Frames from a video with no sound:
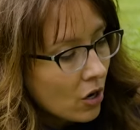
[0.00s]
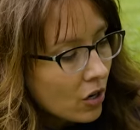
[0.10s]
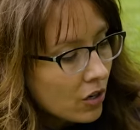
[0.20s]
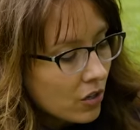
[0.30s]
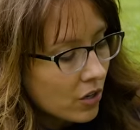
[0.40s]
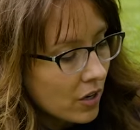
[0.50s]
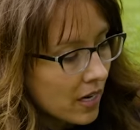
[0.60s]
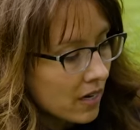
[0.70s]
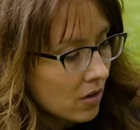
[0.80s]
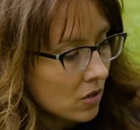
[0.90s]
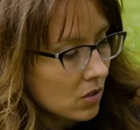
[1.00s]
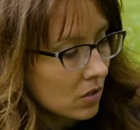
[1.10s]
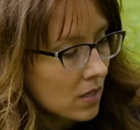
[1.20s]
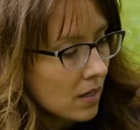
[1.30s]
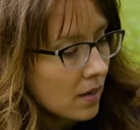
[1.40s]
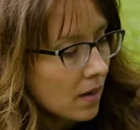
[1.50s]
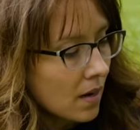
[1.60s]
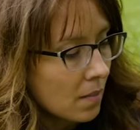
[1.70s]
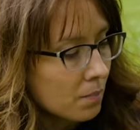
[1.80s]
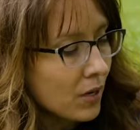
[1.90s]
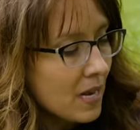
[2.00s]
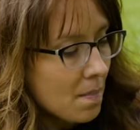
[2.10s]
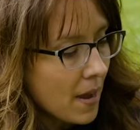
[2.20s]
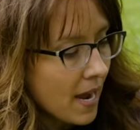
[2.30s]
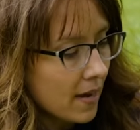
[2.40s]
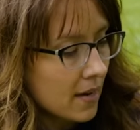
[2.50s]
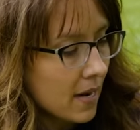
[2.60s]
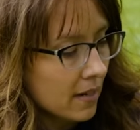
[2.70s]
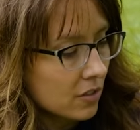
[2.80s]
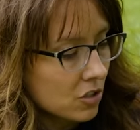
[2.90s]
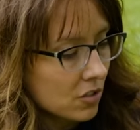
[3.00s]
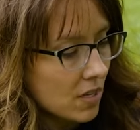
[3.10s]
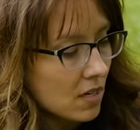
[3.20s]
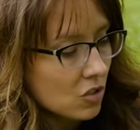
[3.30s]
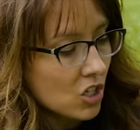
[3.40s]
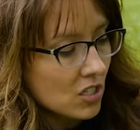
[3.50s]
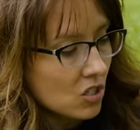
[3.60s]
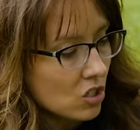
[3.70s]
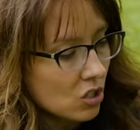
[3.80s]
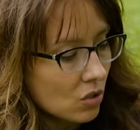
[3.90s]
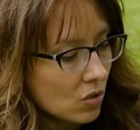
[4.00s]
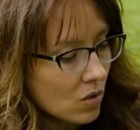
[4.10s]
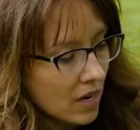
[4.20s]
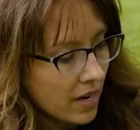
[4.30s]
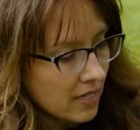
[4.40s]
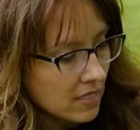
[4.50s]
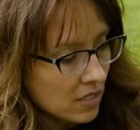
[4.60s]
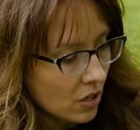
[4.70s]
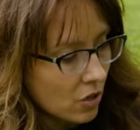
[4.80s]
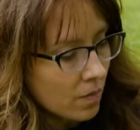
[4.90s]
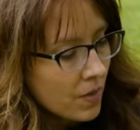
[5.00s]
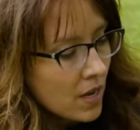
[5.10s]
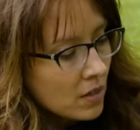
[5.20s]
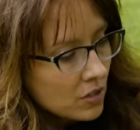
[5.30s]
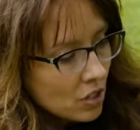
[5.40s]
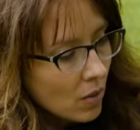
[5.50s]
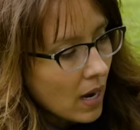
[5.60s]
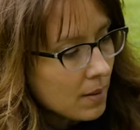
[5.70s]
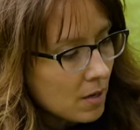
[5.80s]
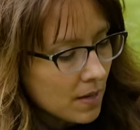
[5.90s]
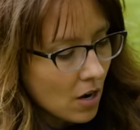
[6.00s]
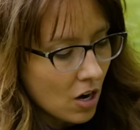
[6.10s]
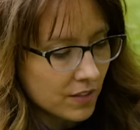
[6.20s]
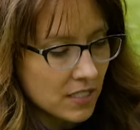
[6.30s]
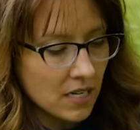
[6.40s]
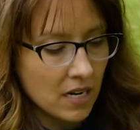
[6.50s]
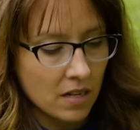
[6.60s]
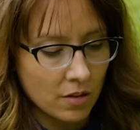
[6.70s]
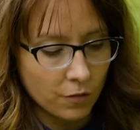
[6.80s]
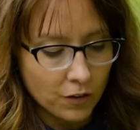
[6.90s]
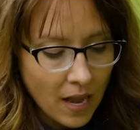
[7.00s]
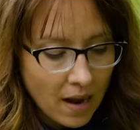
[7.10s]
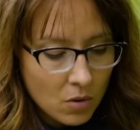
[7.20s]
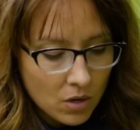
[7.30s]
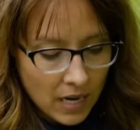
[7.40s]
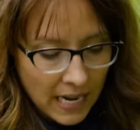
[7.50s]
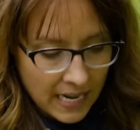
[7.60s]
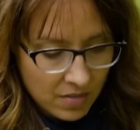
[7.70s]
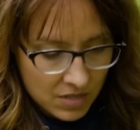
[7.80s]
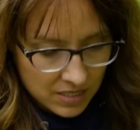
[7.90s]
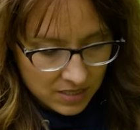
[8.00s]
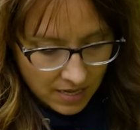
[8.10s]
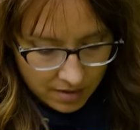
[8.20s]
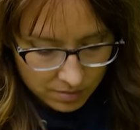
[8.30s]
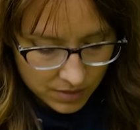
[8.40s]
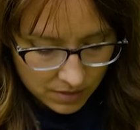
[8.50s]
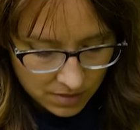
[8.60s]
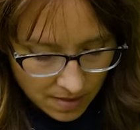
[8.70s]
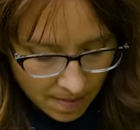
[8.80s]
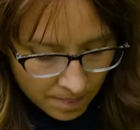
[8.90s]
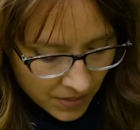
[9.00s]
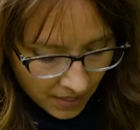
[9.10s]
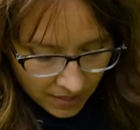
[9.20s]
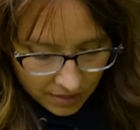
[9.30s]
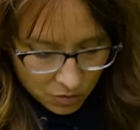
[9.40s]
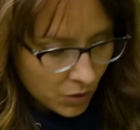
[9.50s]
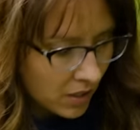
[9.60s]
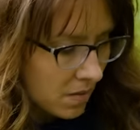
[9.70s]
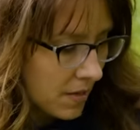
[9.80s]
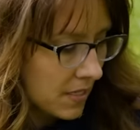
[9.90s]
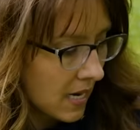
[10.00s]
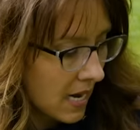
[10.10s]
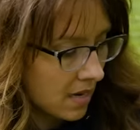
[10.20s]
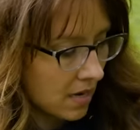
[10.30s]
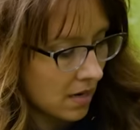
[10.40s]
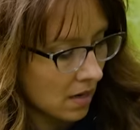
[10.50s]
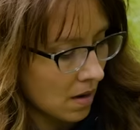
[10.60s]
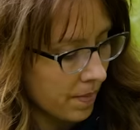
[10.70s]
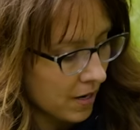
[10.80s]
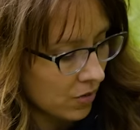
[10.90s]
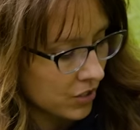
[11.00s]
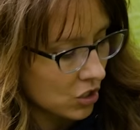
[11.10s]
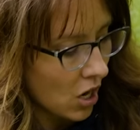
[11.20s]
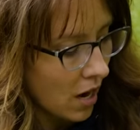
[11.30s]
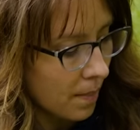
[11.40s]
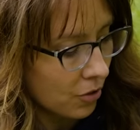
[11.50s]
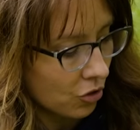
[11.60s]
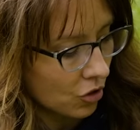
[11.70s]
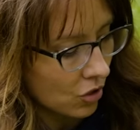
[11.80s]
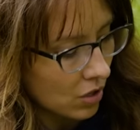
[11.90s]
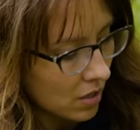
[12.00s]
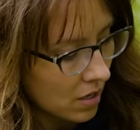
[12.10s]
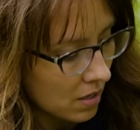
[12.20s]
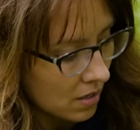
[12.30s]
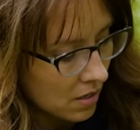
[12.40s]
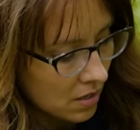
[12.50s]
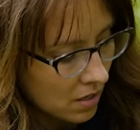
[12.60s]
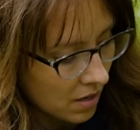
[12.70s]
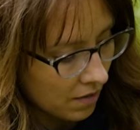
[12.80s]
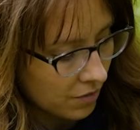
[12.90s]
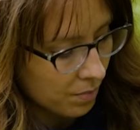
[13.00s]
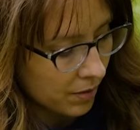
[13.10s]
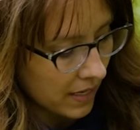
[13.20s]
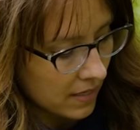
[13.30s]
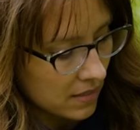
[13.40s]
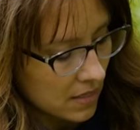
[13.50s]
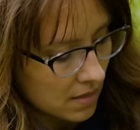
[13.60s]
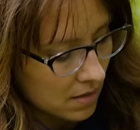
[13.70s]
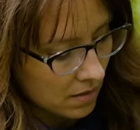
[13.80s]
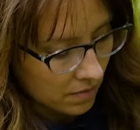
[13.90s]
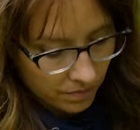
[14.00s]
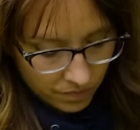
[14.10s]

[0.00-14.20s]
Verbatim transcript: hurt her ankle um, pretty bad actually just two nights ago. So I'm gonna be harvesting the flower and the stems and we're gonna be taking about the top third of the plant here.